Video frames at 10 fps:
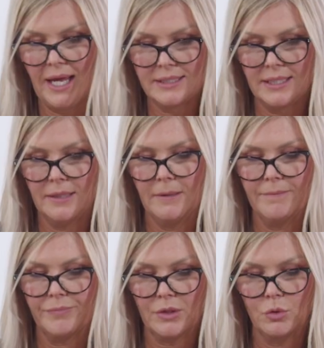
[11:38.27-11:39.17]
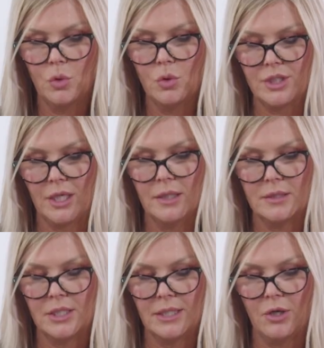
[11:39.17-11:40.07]
adding quarter
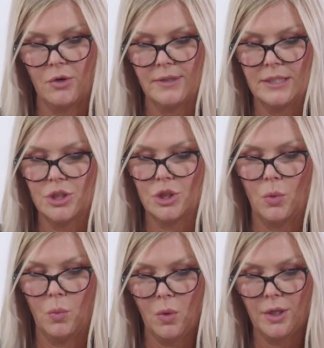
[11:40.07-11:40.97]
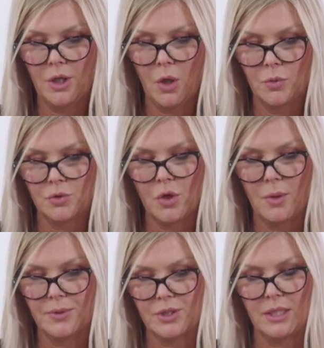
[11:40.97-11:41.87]
to the orange, one whole
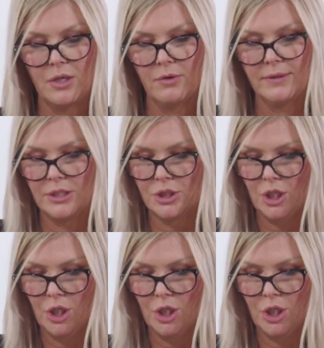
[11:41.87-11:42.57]
drop to the orange,